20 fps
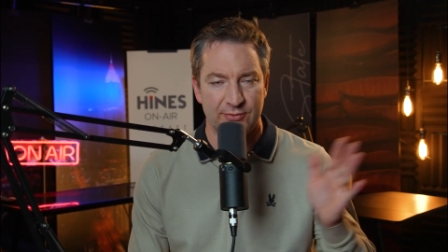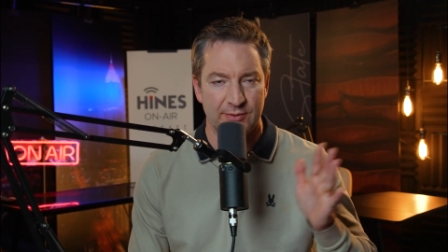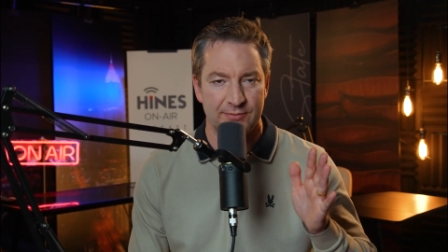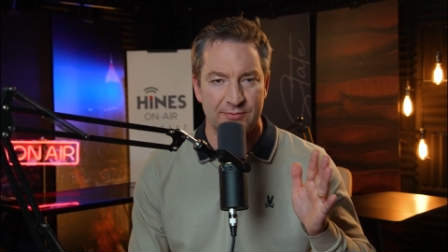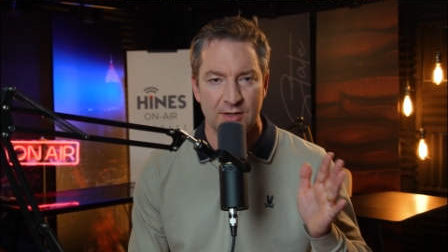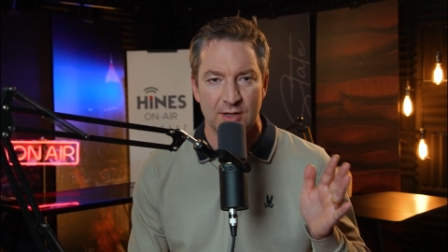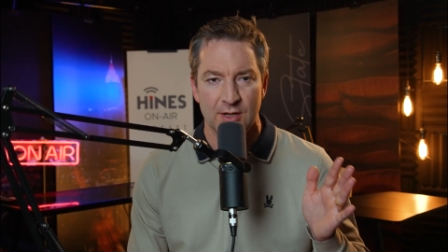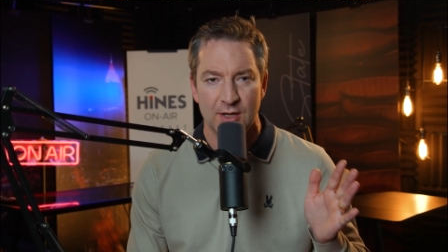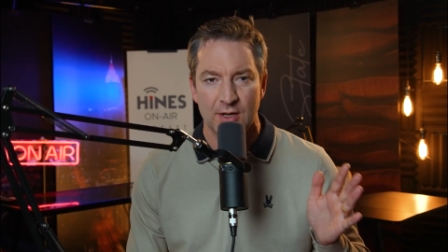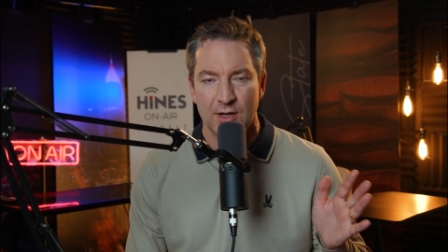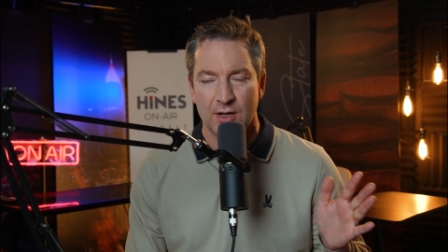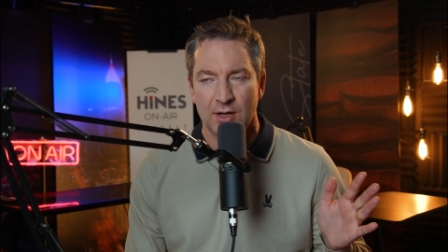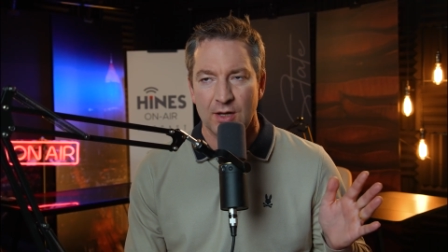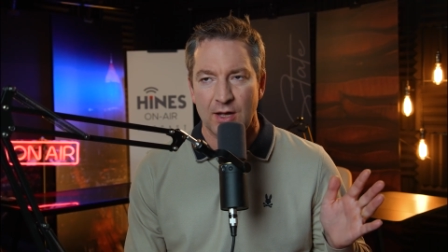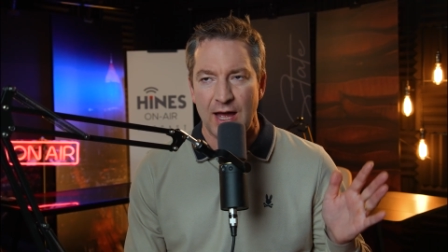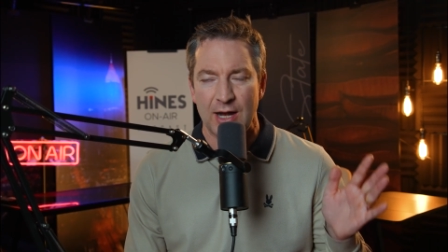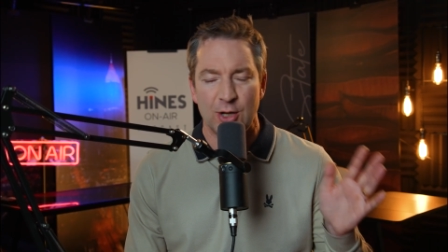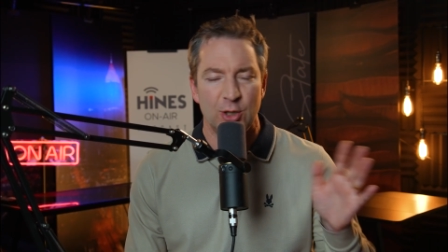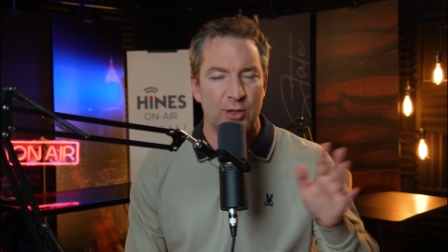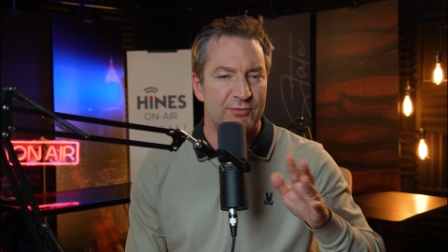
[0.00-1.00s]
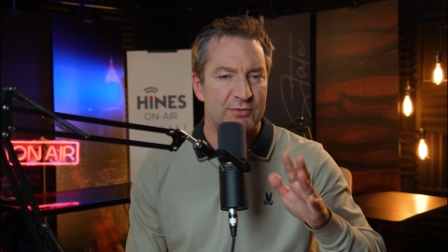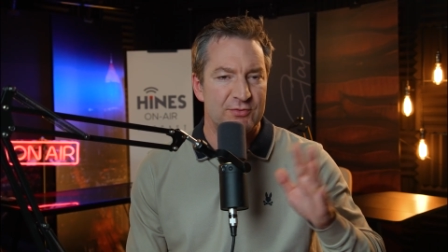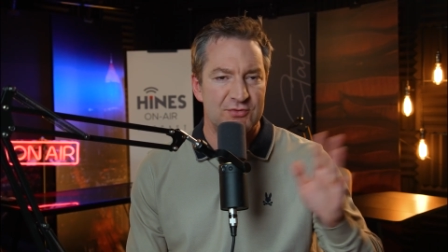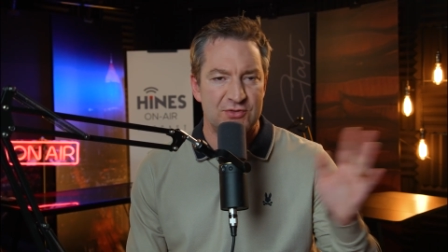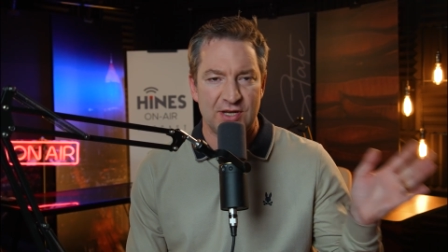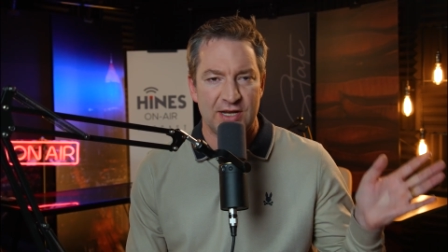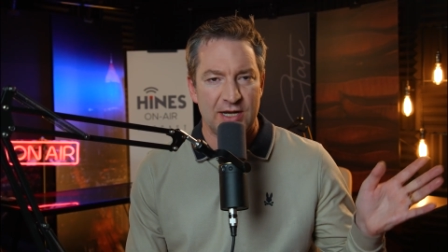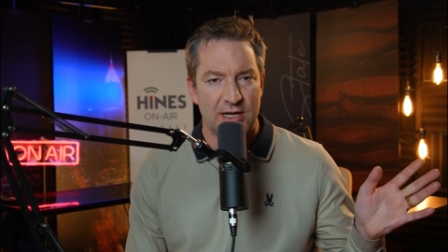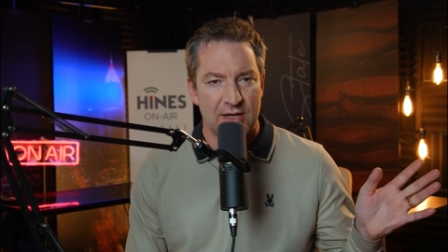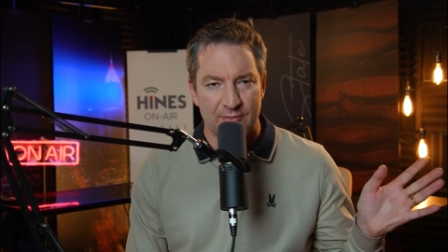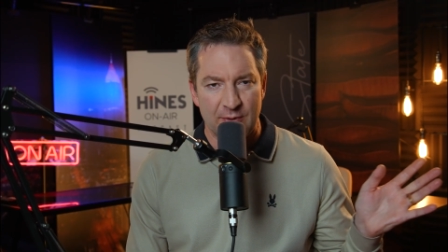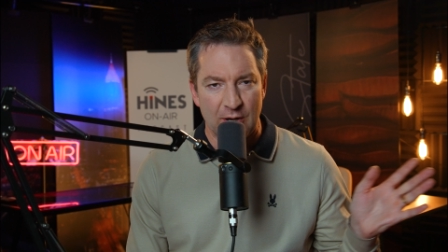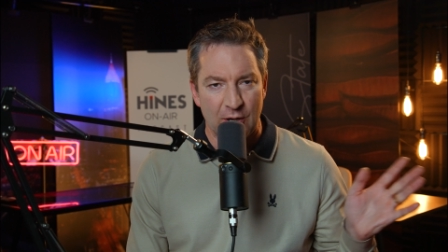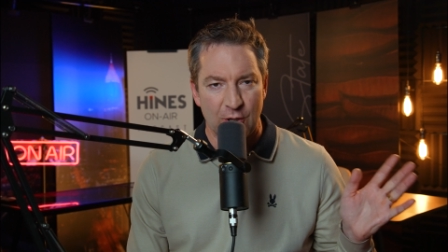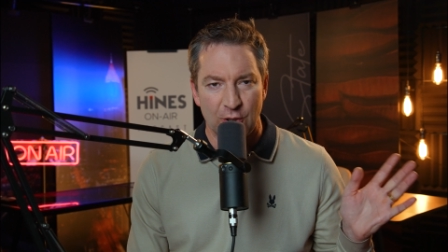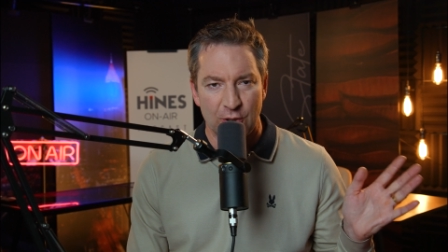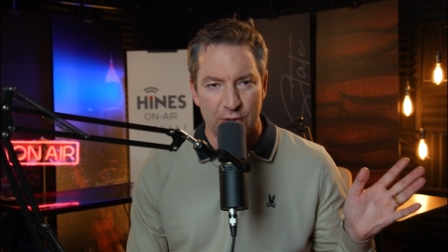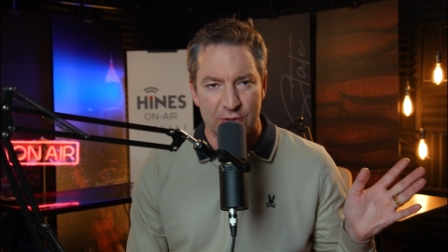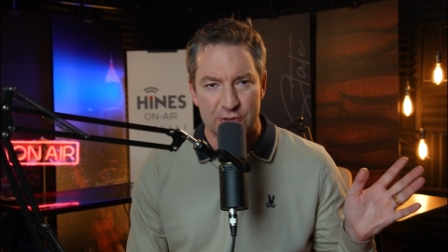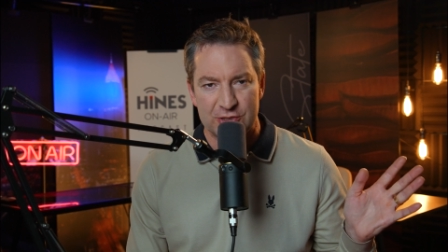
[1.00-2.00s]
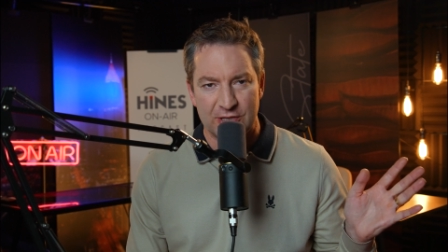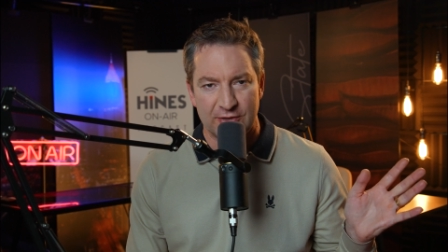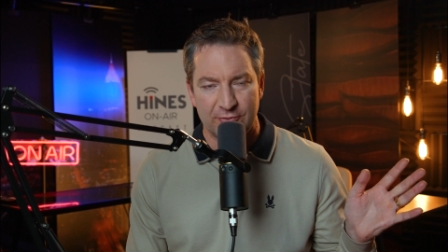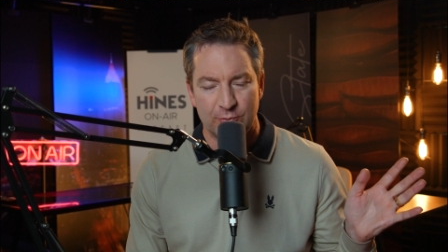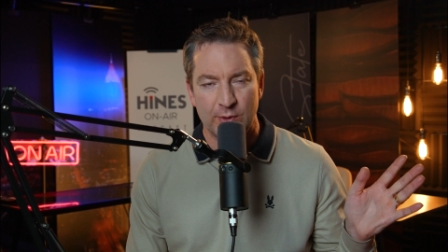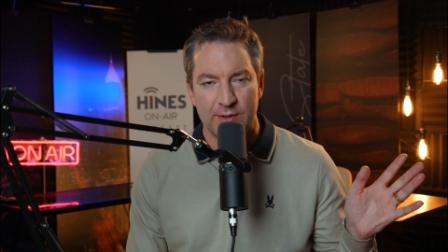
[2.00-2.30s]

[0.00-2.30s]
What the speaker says: But I don't know if you've seen any of my earlier stuff.